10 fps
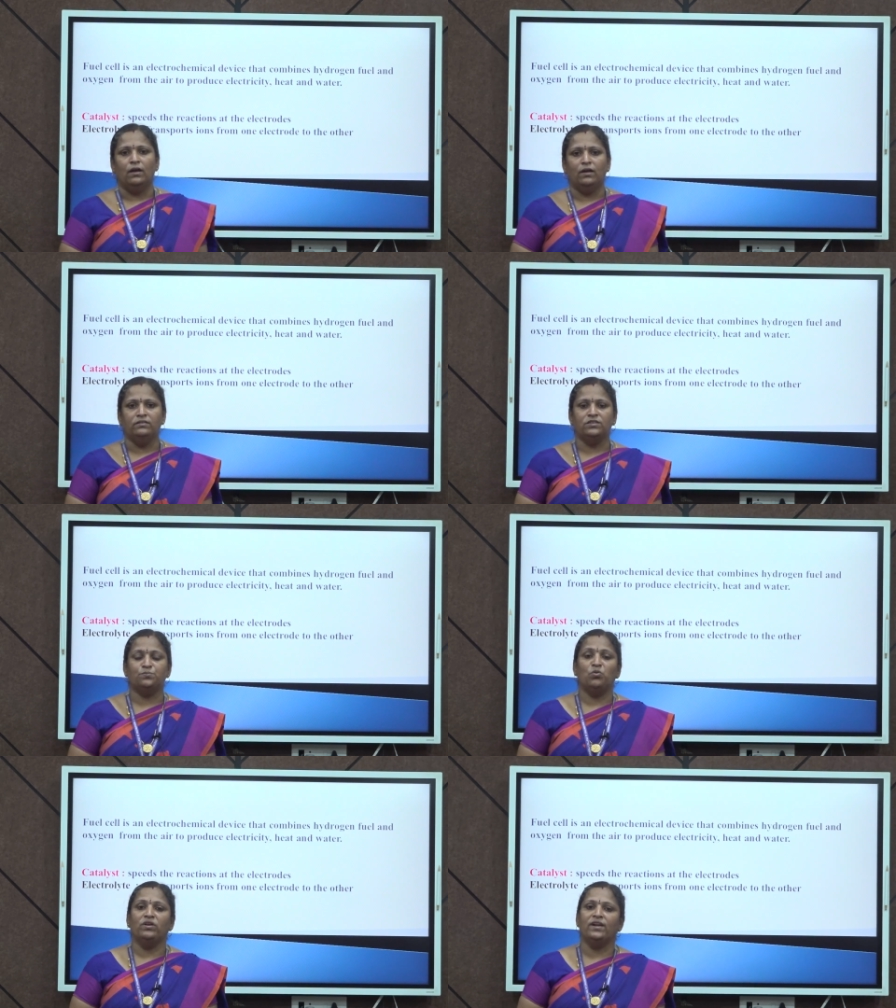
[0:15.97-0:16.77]
In
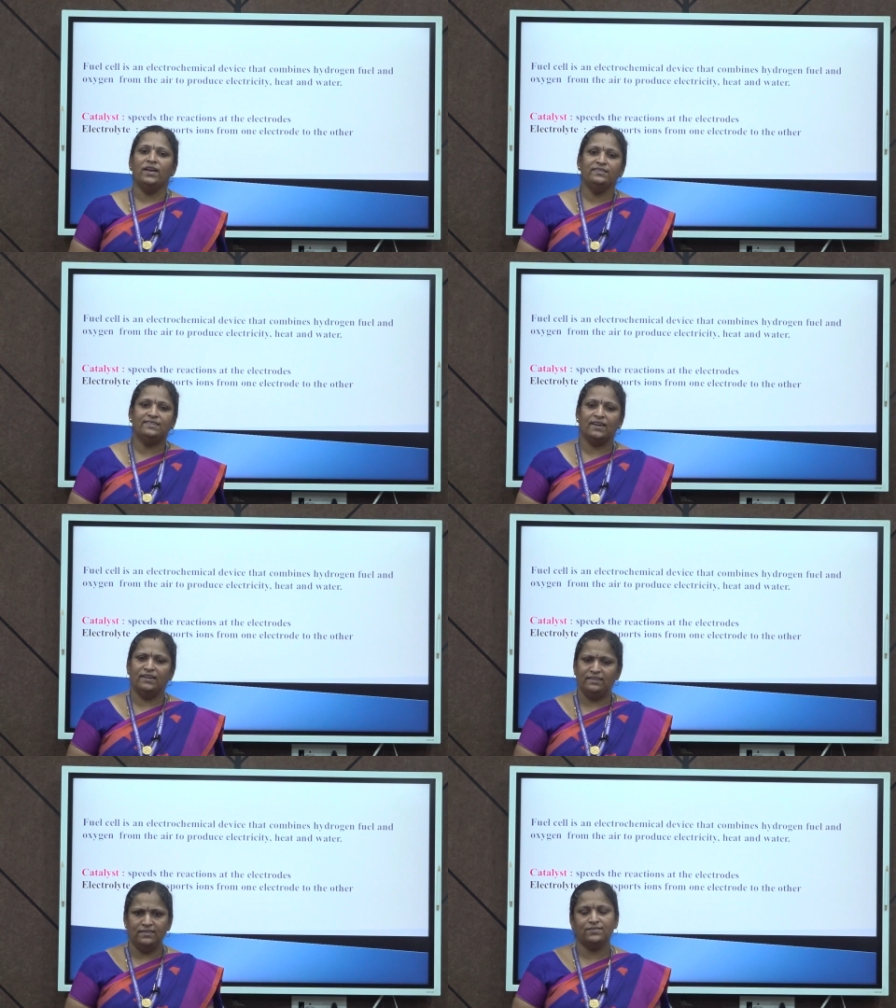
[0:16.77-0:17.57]
this modernized
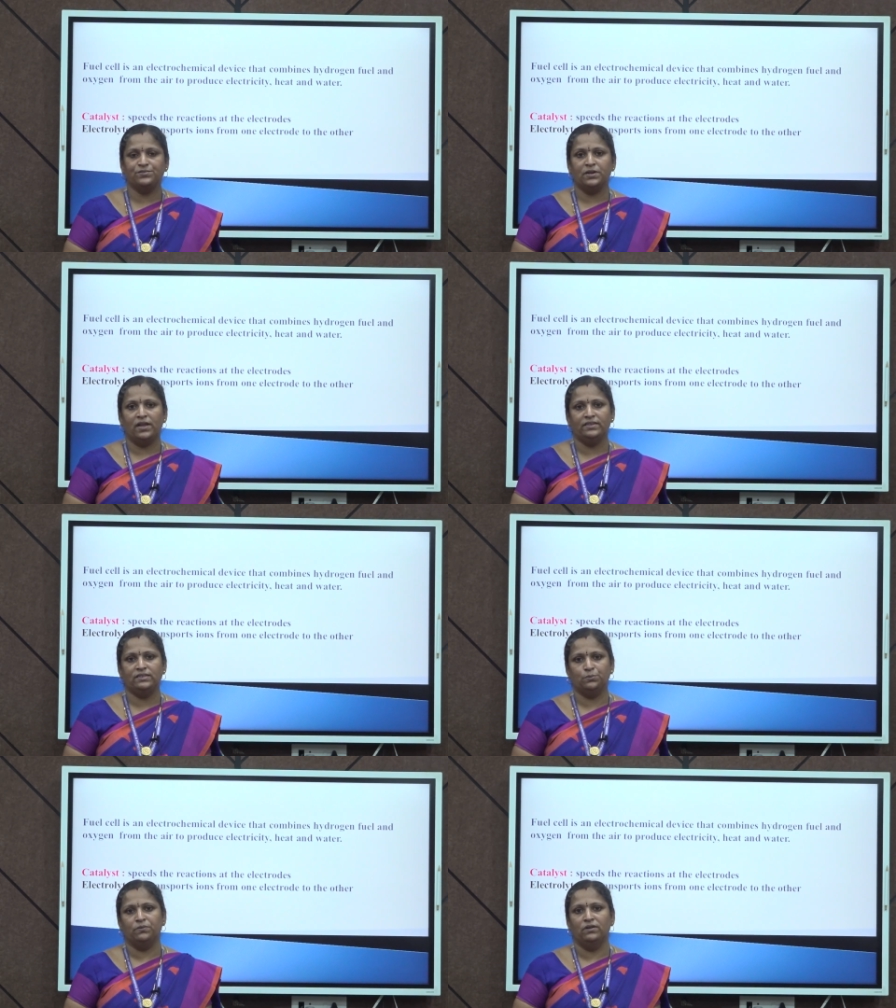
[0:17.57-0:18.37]
and
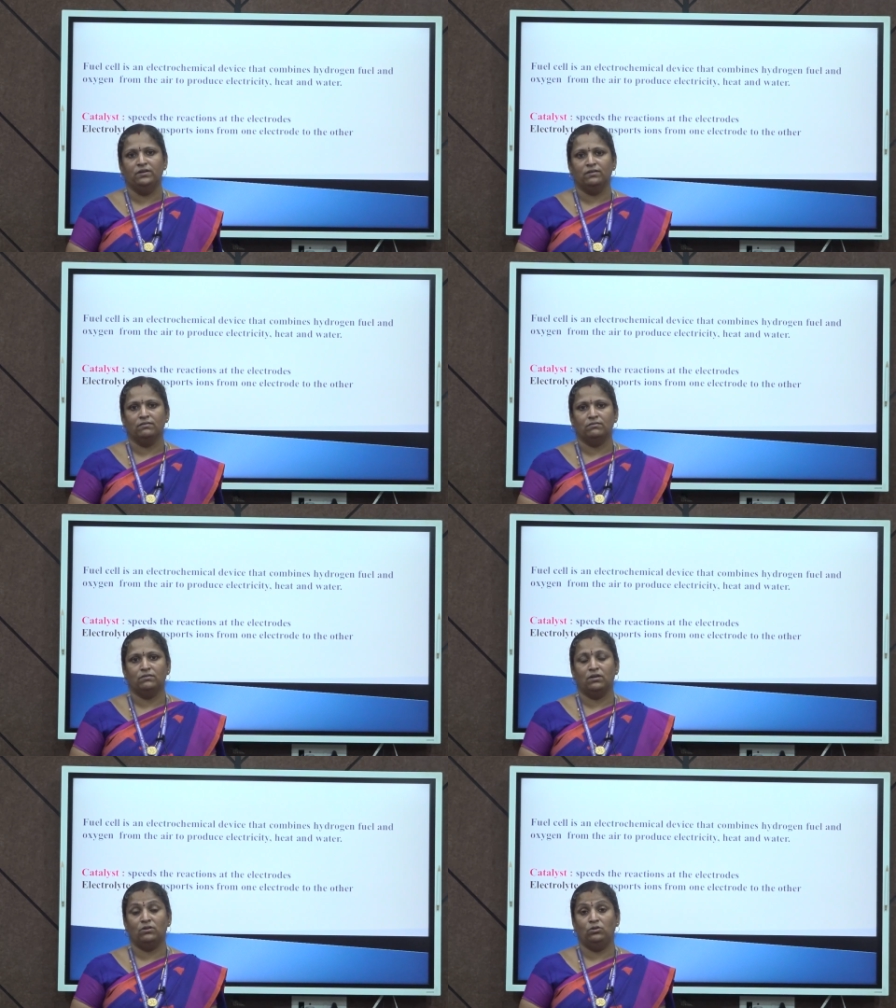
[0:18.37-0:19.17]
industrialized world,
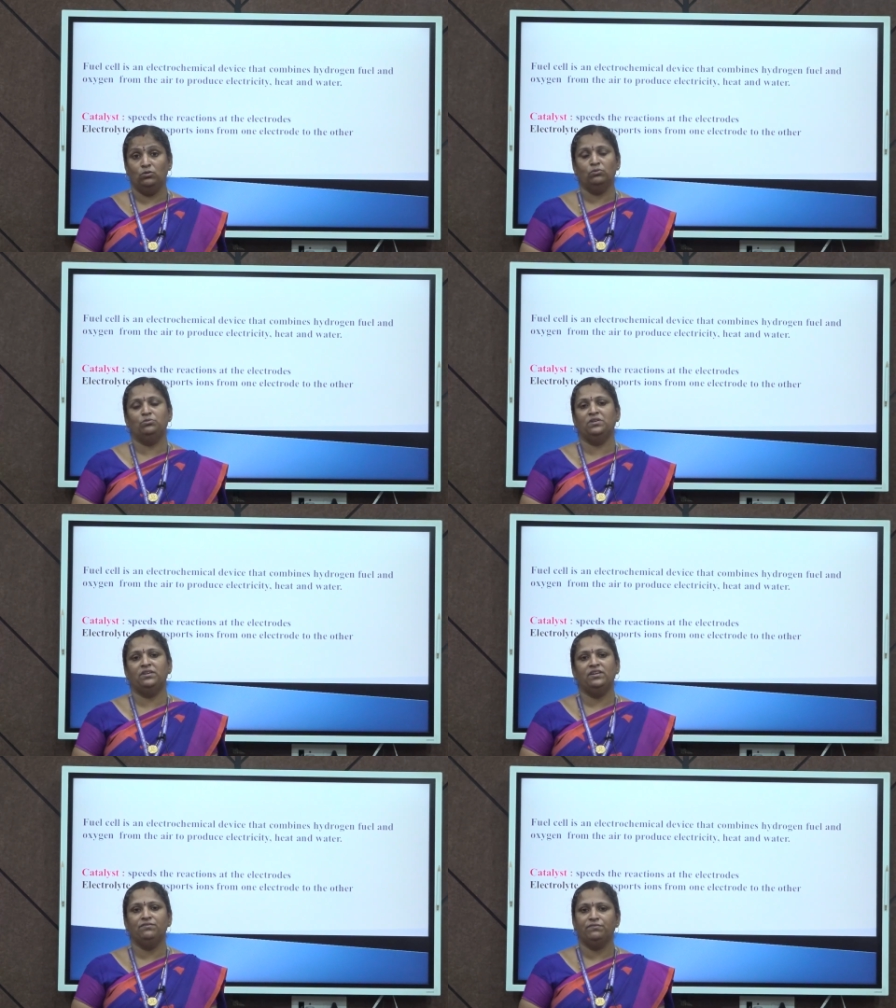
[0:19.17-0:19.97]
there are two
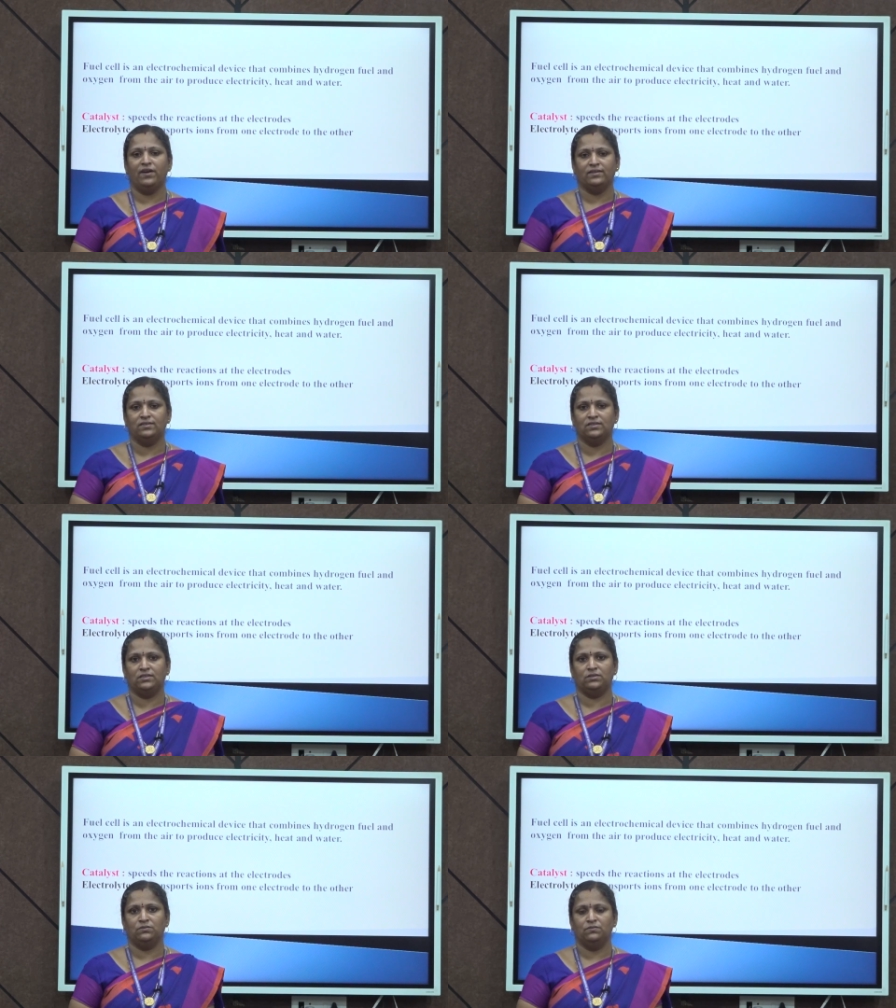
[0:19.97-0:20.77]
threatening
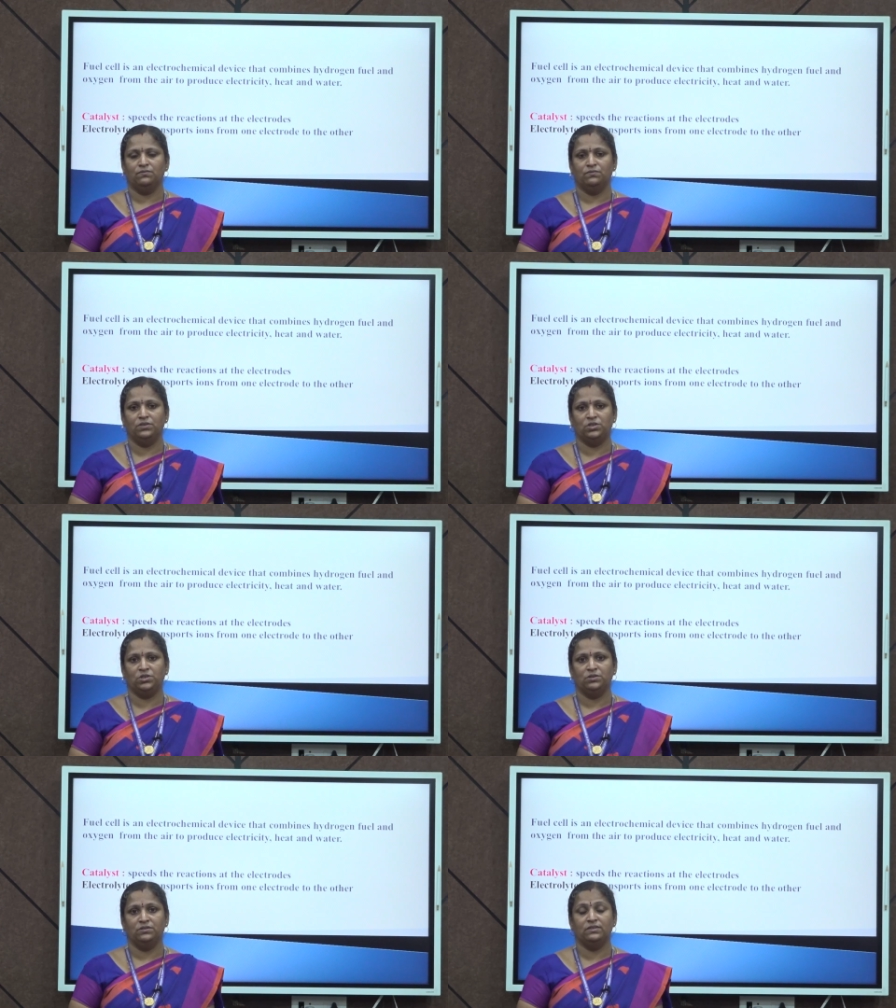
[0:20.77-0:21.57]
factors
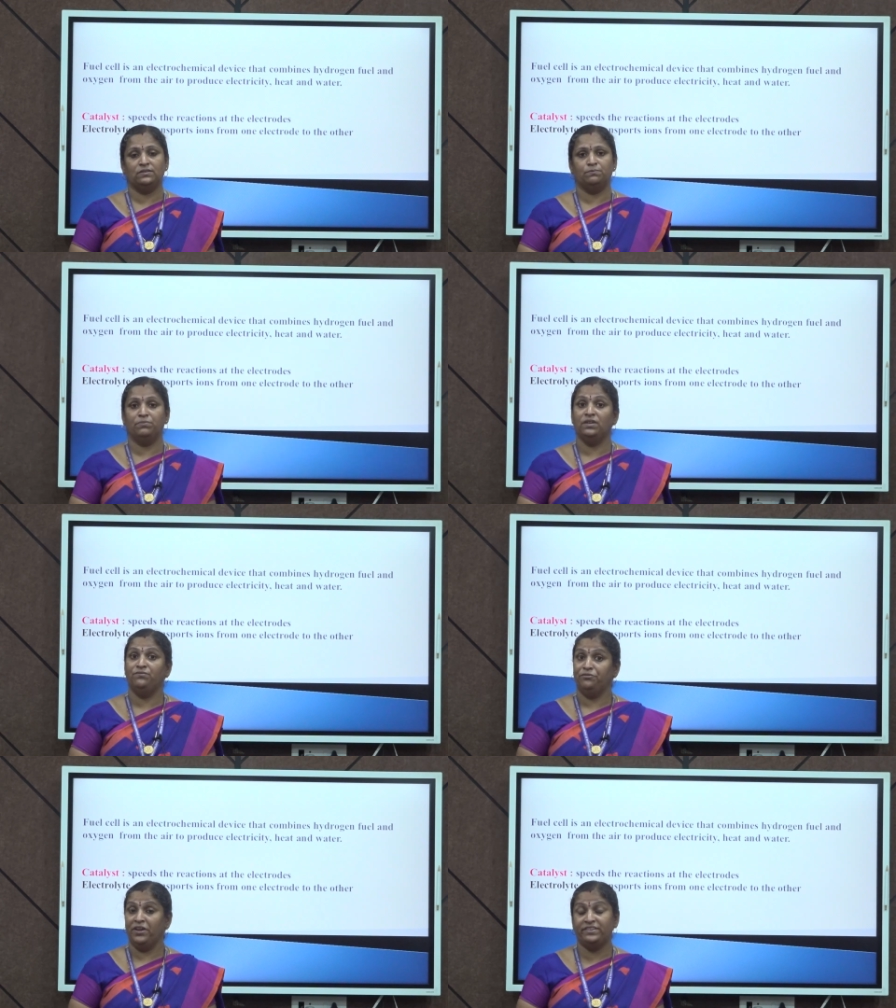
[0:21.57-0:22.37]
which is being
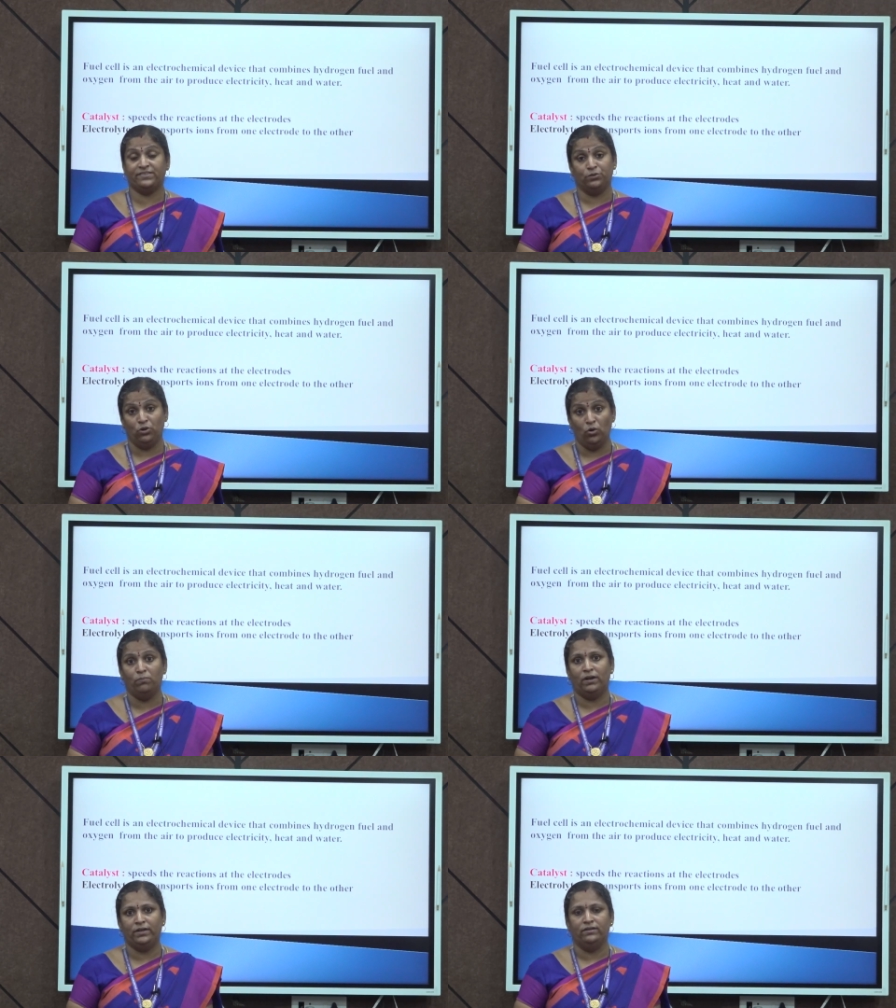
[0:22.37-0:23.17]
faced
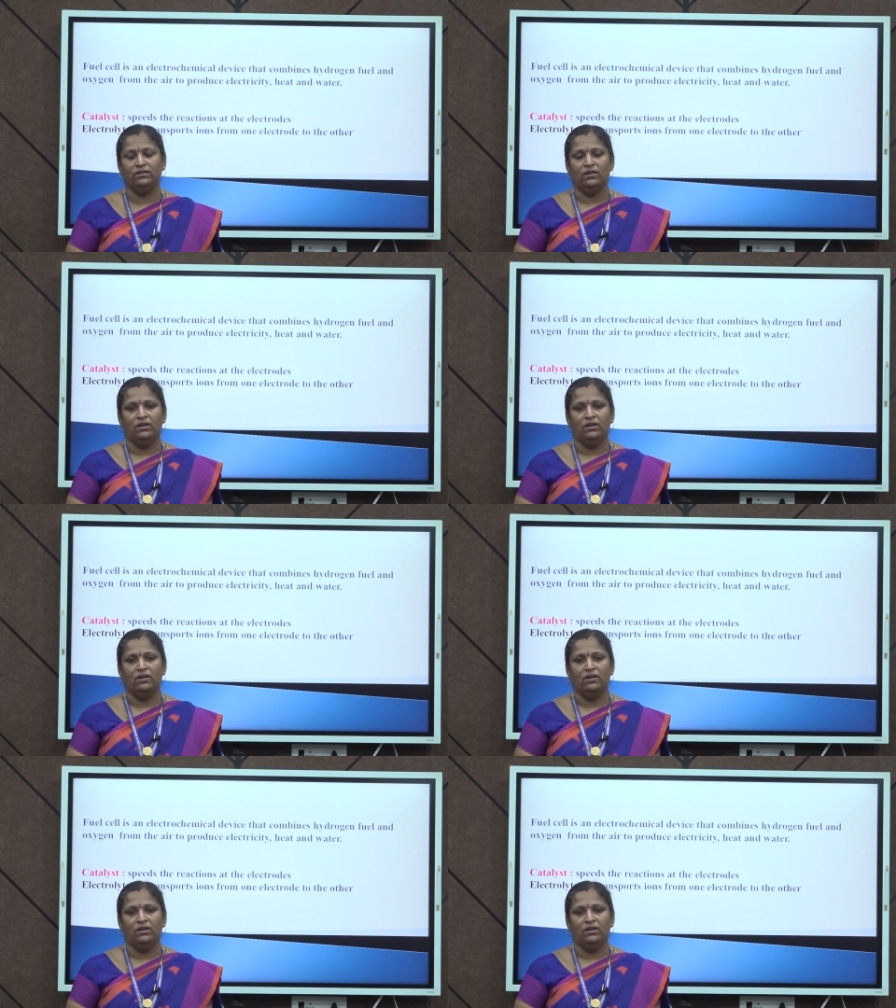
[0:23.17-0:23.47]
globally.